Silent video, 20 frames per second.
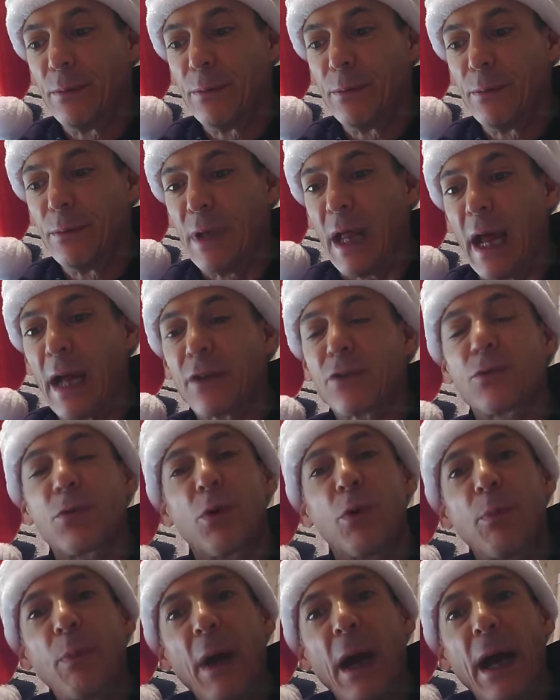
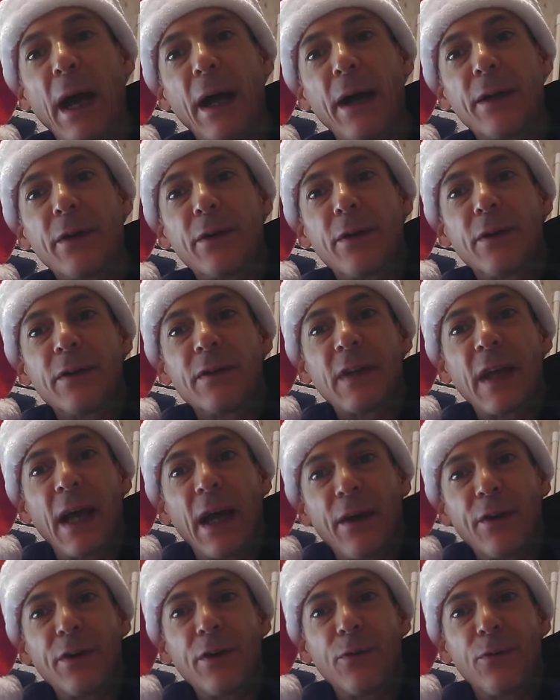natural patterns,
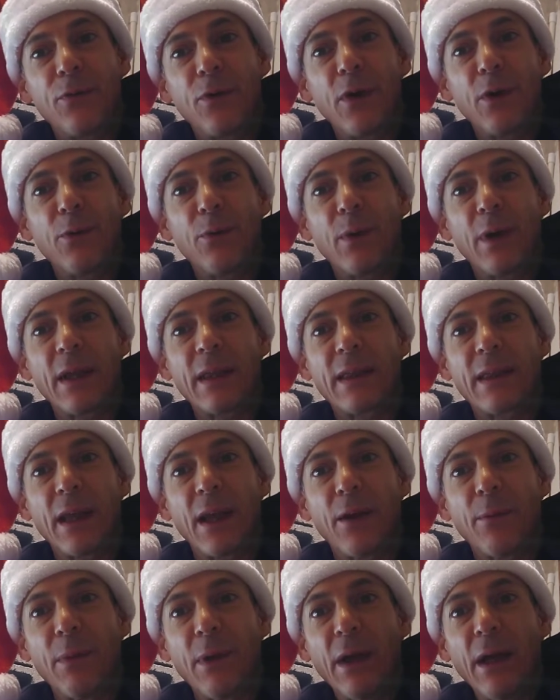how to fit with
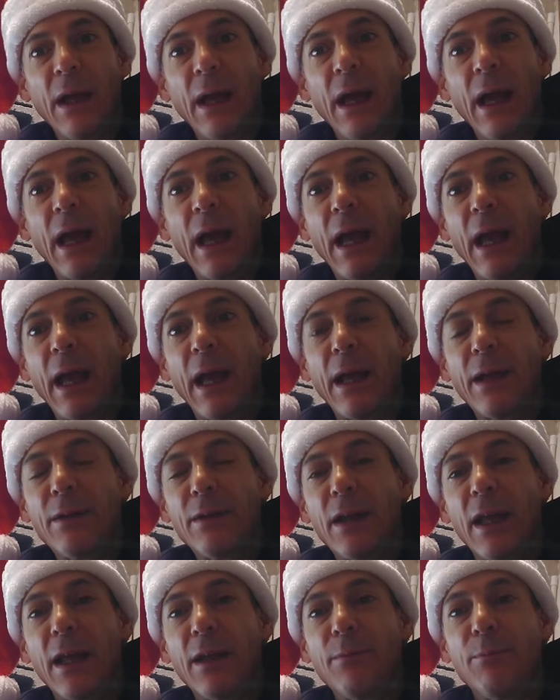them,
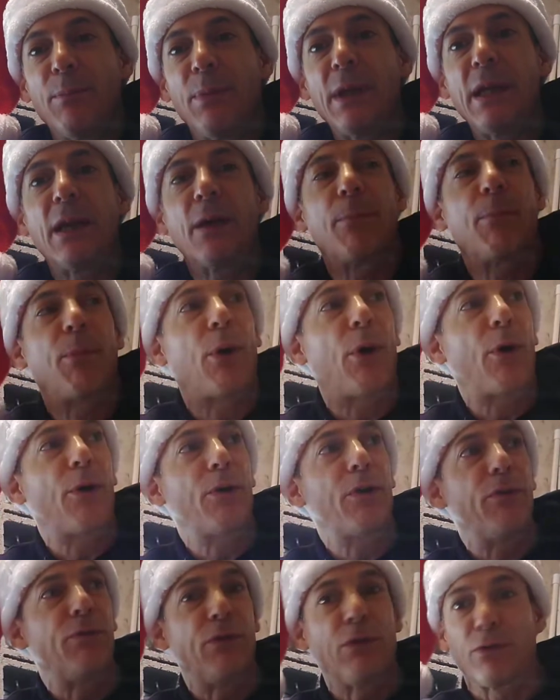and be a part
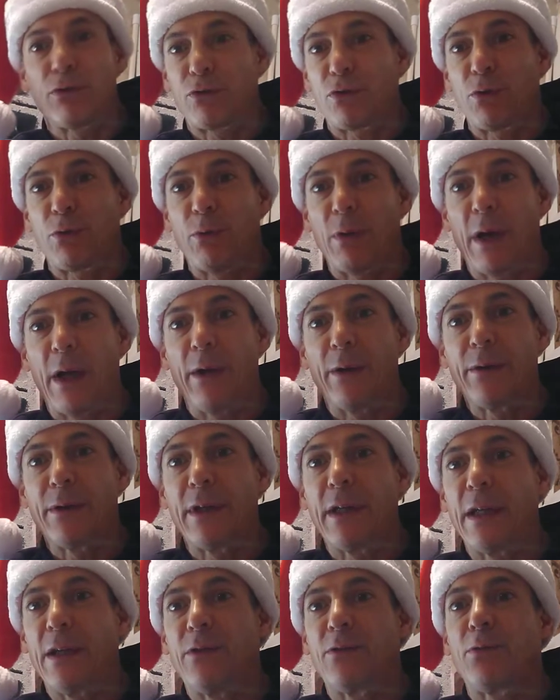of your
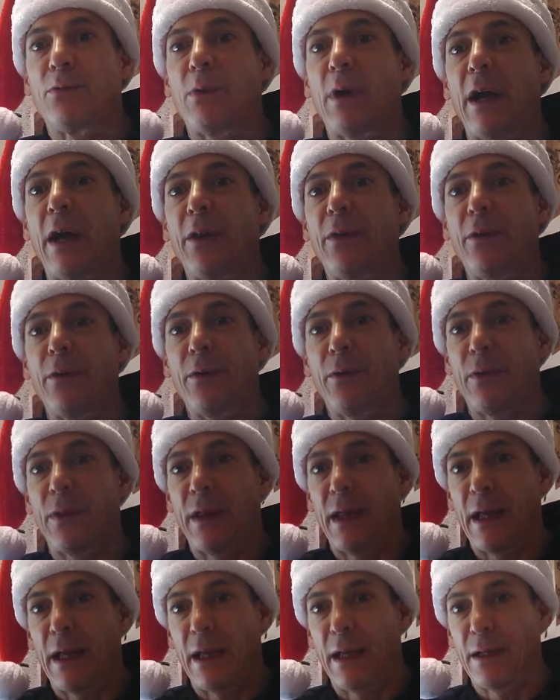surroundings rather
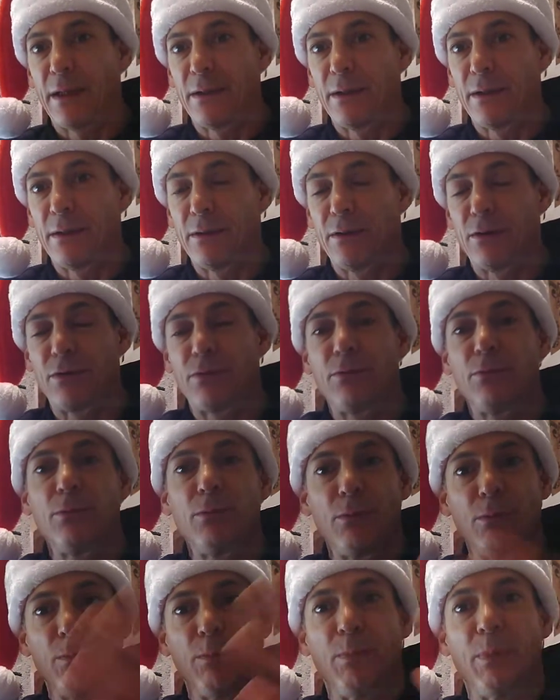than
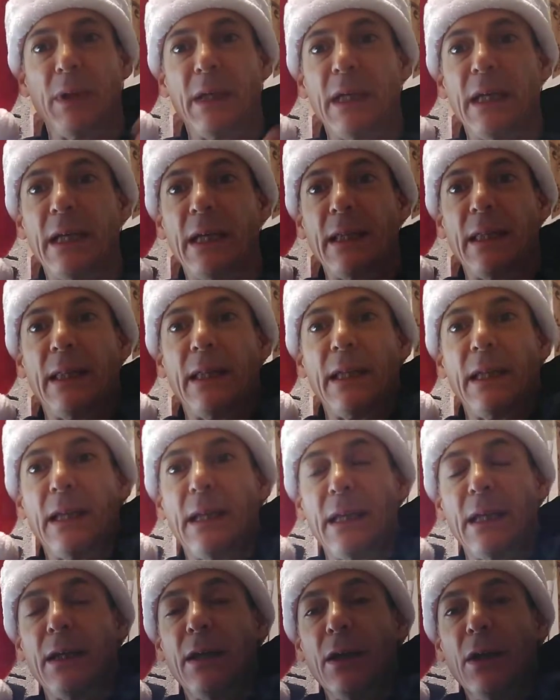be
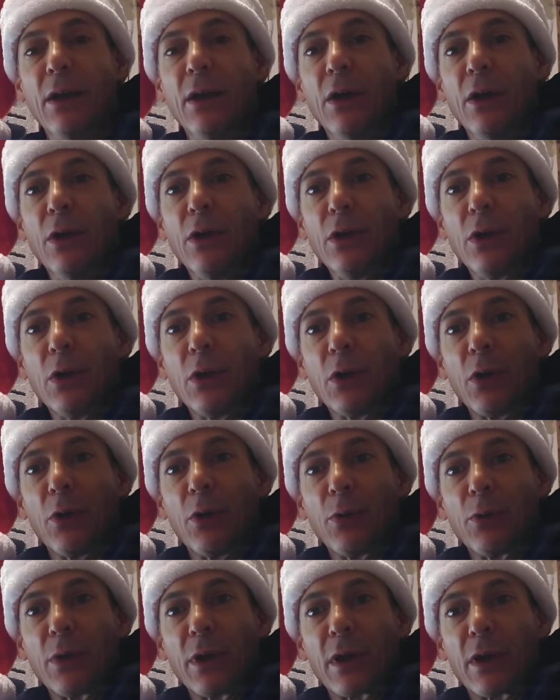the
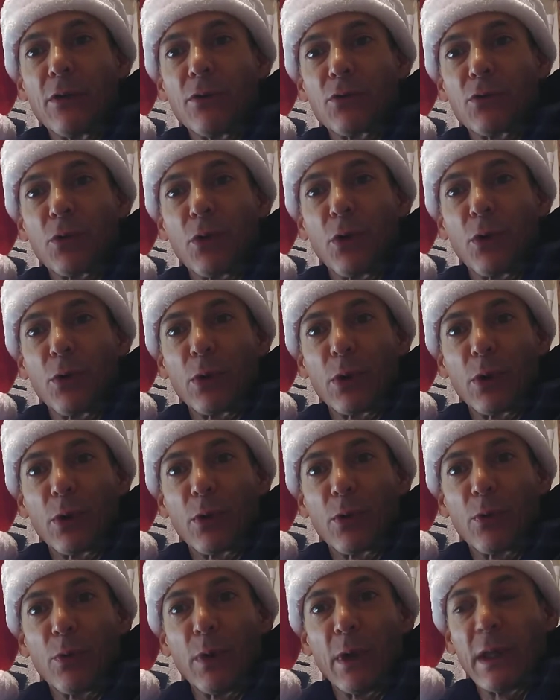
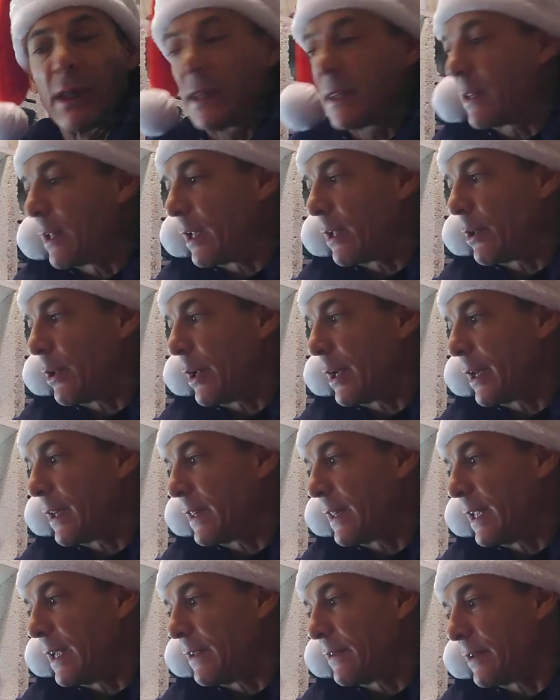controller with a lot
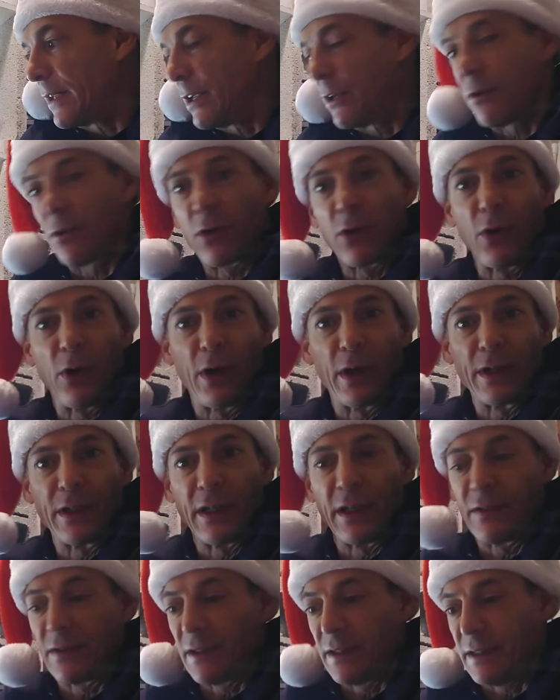of things that your lawn
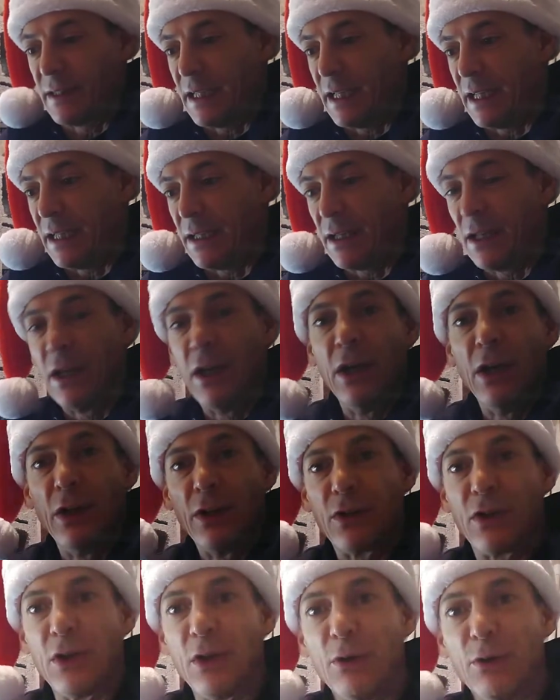doesn't need.
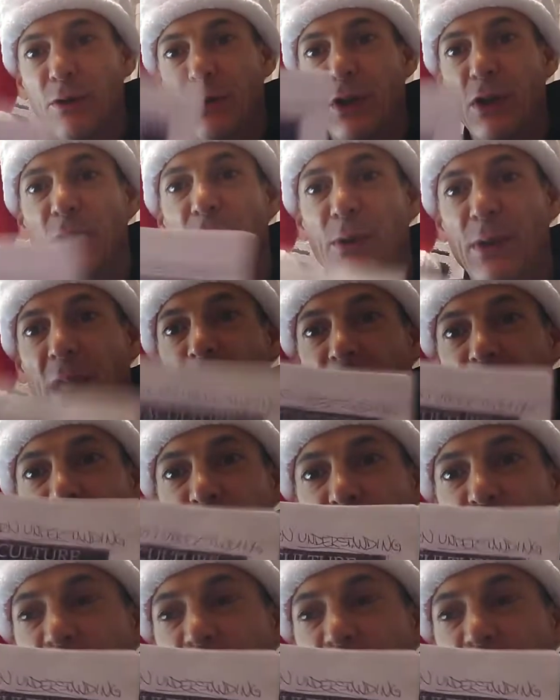To do that, go